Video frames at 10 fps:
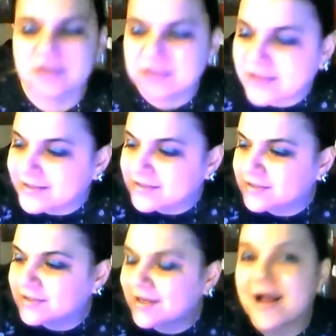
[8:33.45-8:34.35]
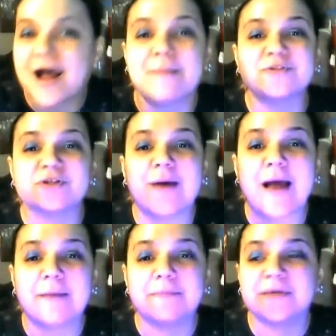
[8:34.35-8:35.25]
Like, I'm so
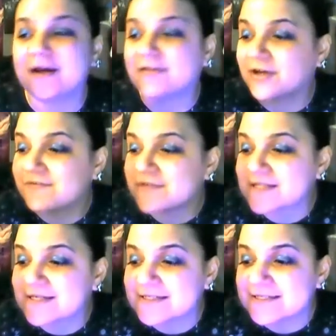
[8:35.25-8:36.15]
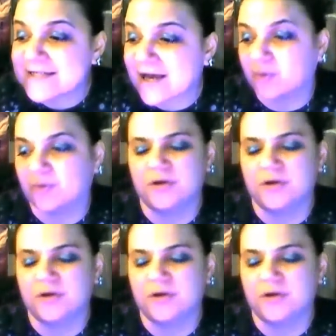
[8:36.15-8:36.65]
happy I thought of this idea now.